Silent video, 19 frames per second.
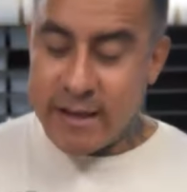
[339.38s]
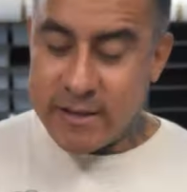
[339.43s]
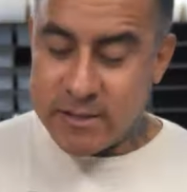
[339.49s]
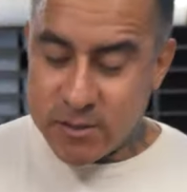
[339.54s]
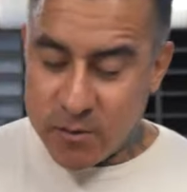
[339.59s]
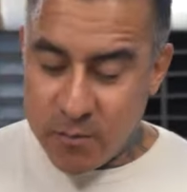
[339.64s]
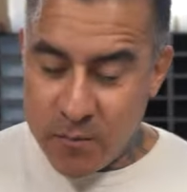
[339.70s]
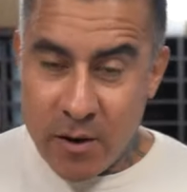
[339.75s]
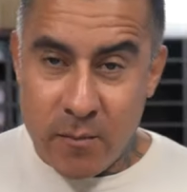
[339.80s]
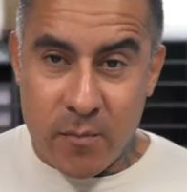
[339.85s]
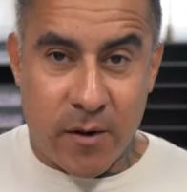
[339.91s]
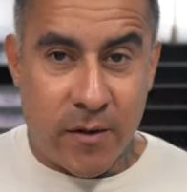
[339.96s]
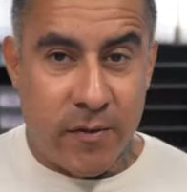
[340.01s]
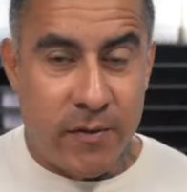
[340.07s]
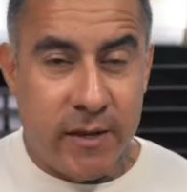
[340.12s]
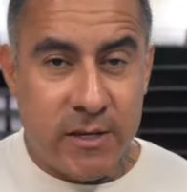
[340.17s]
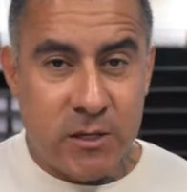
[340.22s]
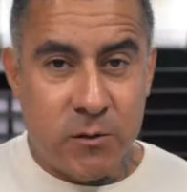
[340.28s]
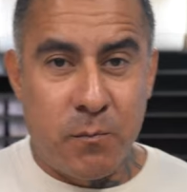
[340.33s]
guys, so remember,
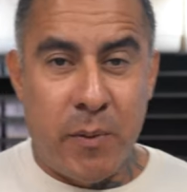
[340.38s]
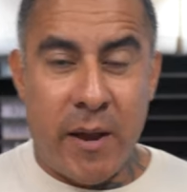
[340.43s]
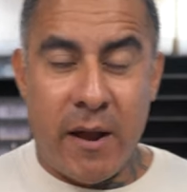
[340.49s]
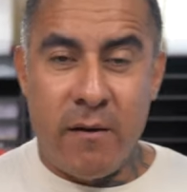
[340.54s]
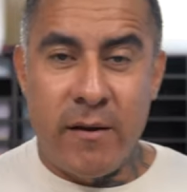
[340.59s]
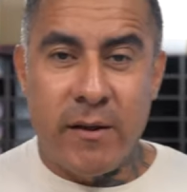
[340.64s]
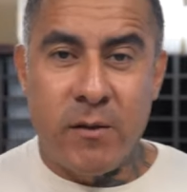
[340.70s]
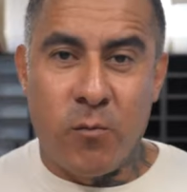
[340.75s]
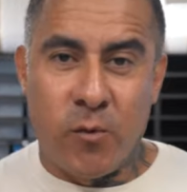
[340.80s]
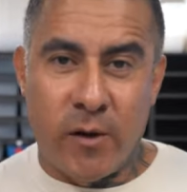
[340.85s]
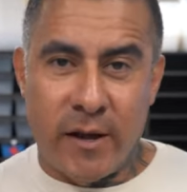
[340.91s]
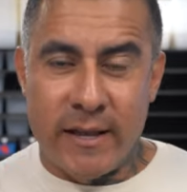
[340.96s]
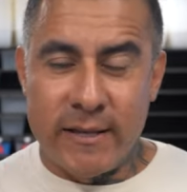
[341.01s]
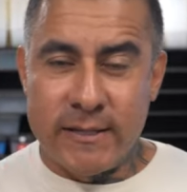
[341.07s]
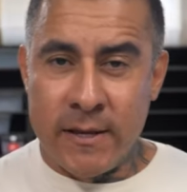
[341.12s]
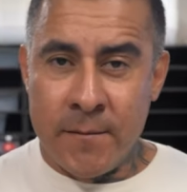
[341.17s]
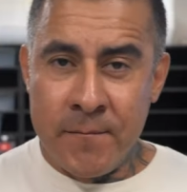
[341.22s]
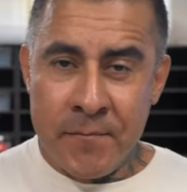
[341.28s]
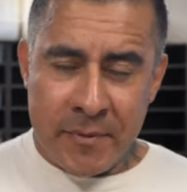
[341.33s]
this pairing
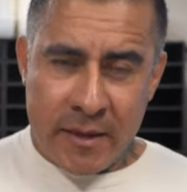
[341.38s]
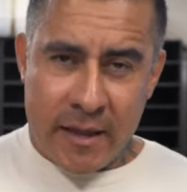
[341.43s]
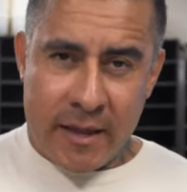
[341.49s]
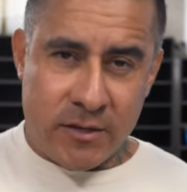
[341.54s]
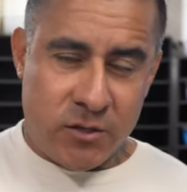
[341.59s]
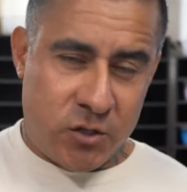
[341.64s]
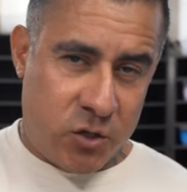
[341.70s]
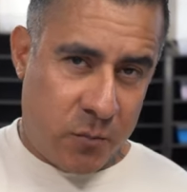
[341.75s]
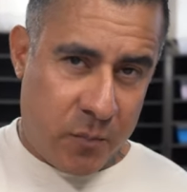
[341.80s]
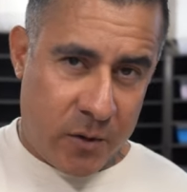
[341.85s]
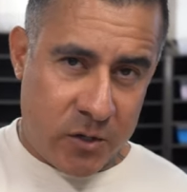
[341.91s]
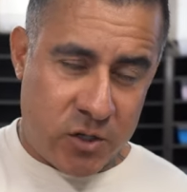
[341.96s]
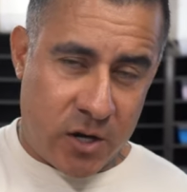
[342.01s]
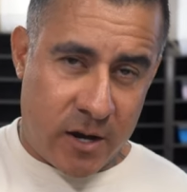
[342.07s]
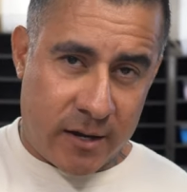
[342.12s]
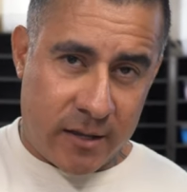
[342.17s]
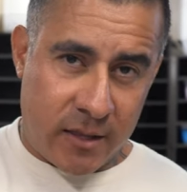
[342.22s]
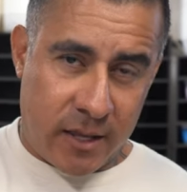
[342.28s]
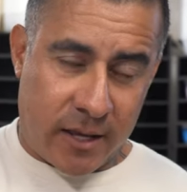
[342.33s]
was a super
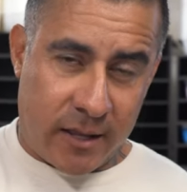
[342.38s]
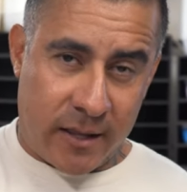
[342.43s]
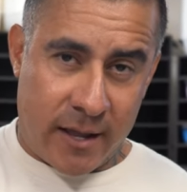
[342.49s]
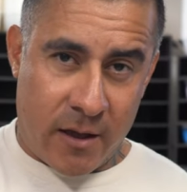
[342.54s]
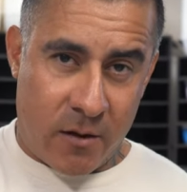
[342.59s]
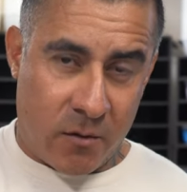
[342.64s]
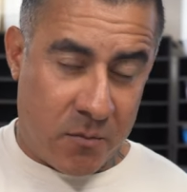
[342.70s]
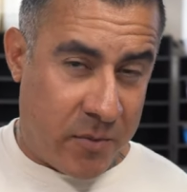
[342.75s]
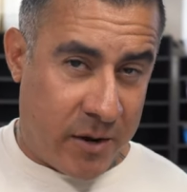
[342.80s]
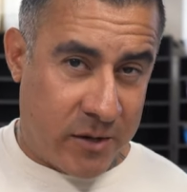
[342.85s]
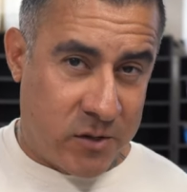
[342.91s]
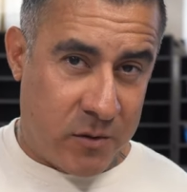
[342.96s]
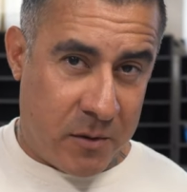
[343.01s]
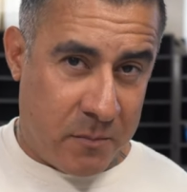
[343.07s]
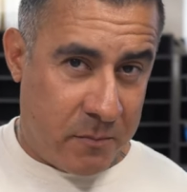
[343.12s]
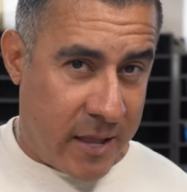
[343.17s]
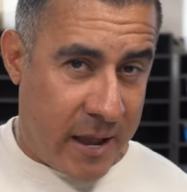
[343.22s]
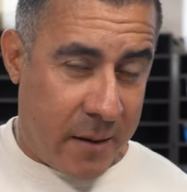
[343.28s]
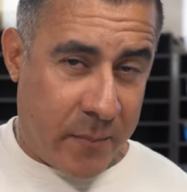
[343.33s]
chocolate clown bred to
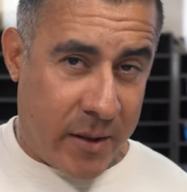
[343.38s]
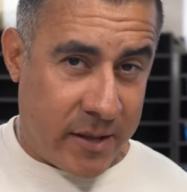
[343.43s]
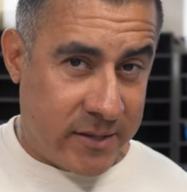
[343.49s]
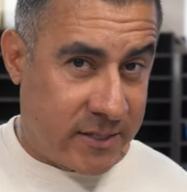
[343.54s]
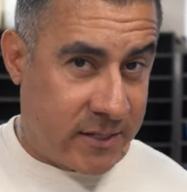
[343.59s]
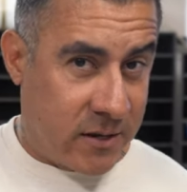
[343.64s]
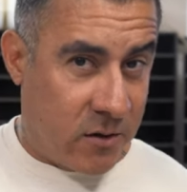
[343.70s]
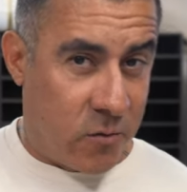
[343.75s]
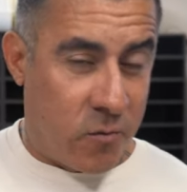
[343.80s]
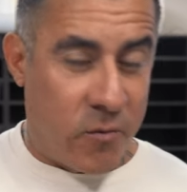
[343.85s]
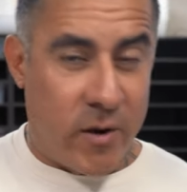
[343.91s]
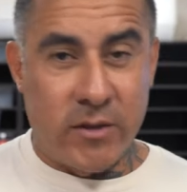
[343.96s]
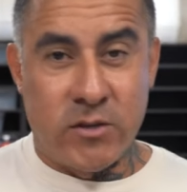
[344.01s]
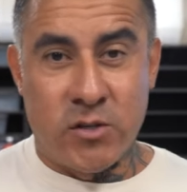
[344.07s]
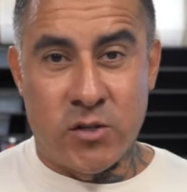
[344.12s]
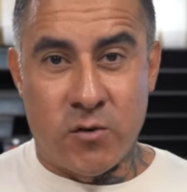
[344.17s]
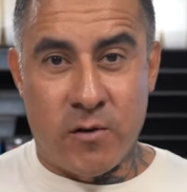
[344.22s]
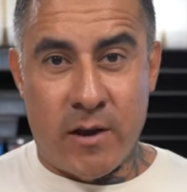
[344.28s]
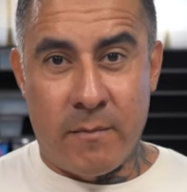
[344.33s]
a black pastel red
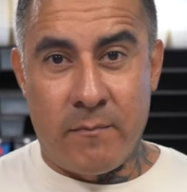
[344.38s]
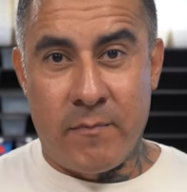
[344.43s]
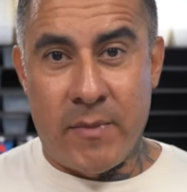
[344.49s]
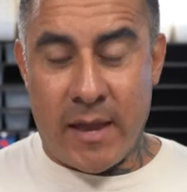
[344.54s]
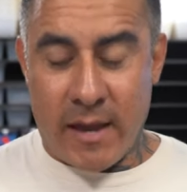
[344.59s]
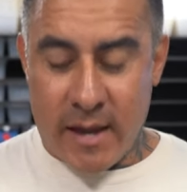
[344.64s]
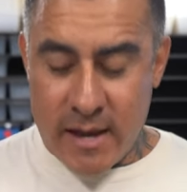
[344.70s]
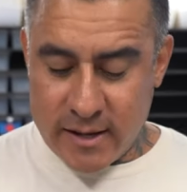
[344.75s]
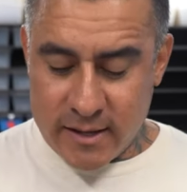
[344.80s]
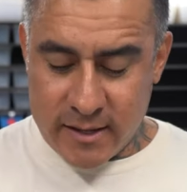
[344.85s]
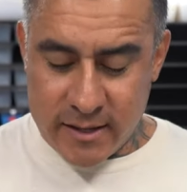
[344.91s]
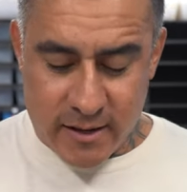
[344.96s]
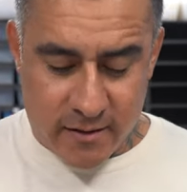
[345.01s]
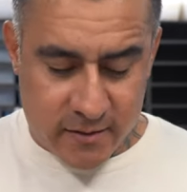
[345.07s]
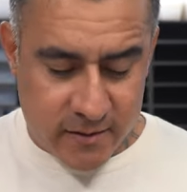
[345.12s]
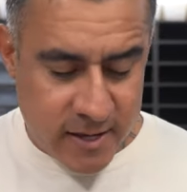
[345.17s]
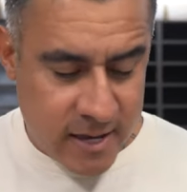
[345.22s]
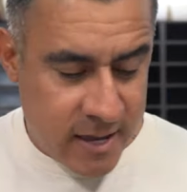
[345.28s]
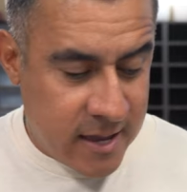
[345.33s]
stripe head
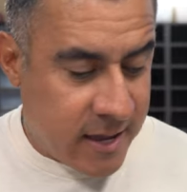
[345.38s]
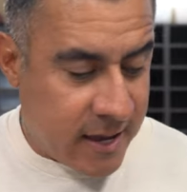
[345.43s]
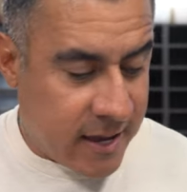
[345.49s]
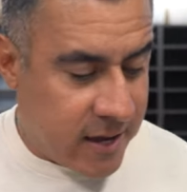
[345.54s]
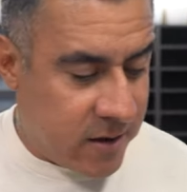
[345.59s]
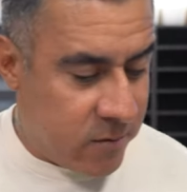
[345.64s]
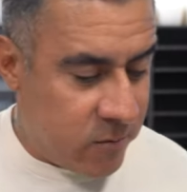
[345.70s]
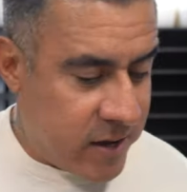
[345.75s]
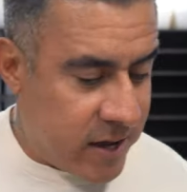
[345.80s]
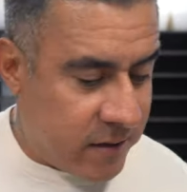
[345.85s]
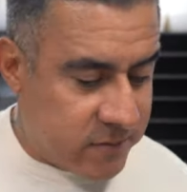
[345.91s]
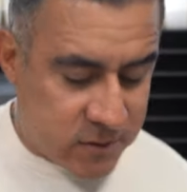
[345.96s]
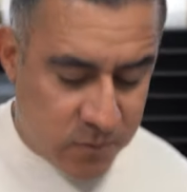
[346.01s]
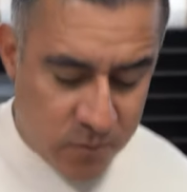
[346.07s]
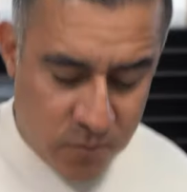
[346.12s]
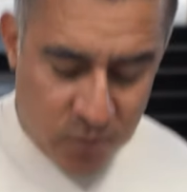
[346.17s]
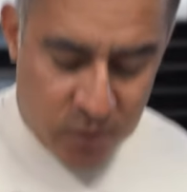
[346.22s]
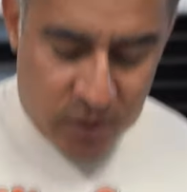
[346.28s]
clown. And we have some